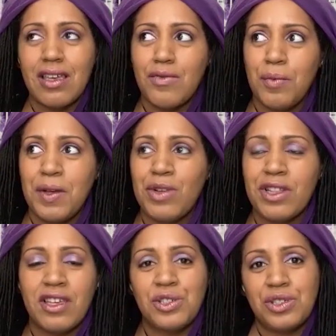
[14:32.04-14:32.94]
It would be
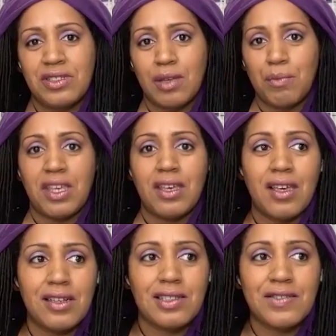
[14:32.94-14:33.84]
really interesting
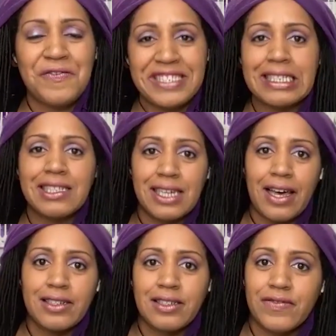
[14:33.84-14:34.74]
being as
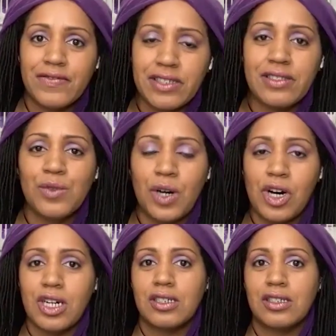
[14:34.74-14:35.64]
physically active as you
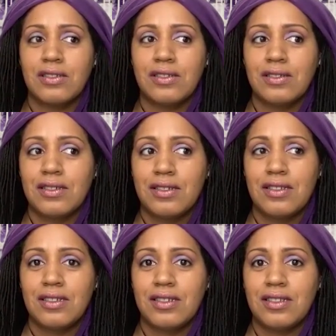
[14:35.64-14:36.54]
are
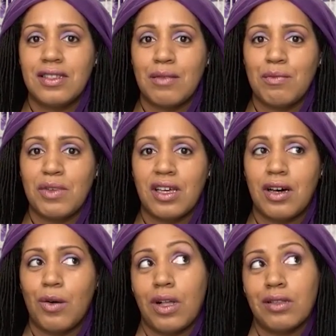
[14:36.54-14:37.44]
to then be
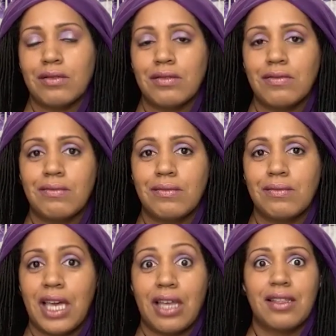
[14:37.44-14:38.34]
like, oh, well,
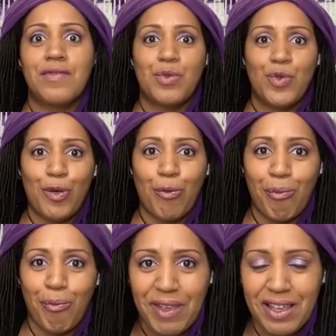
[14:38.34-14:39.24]
can't leave the
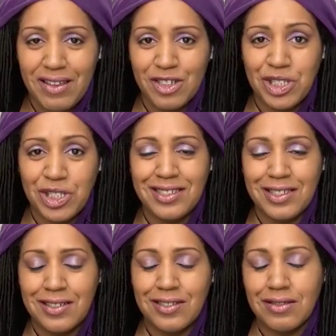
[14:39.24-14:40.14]
room. You're
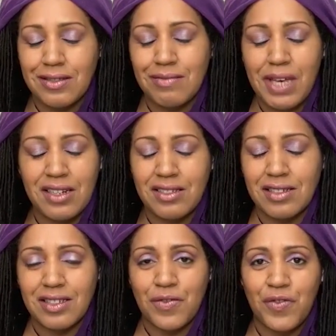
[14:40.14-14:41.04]
still
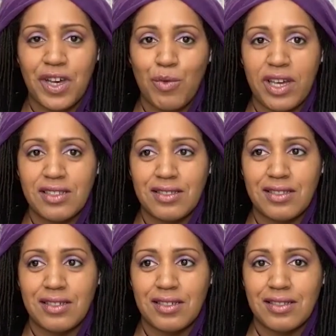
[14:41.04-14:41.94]
managing to find ways
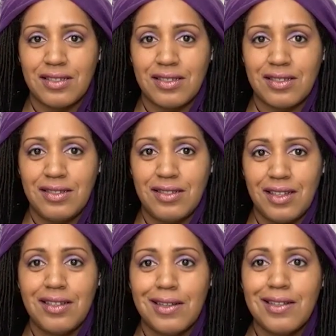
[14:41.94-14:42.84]
to
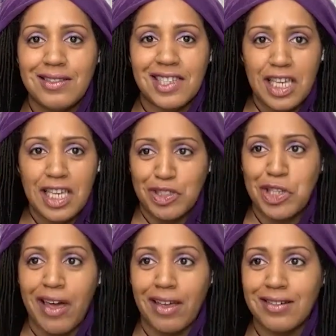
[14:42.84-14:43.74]
keep
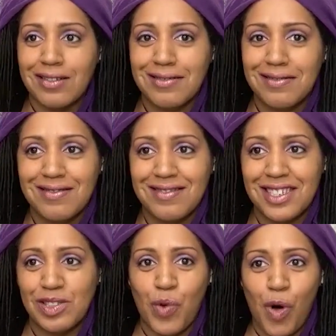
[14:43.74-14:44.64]
it tight
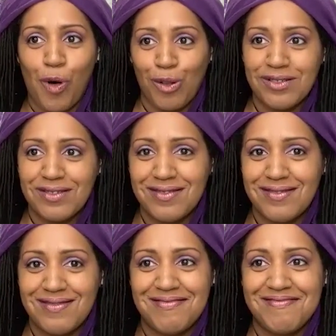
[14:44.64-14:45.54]
and swole,
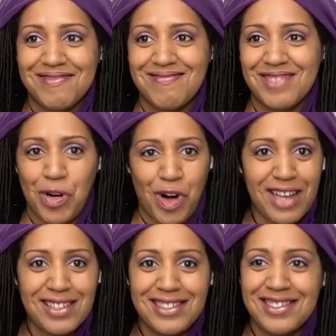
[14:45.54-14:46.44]

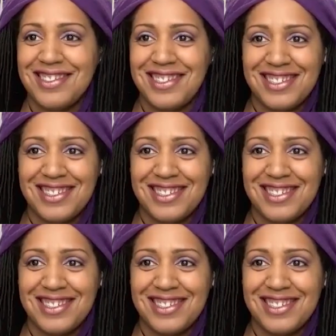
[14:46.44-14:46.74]
correct?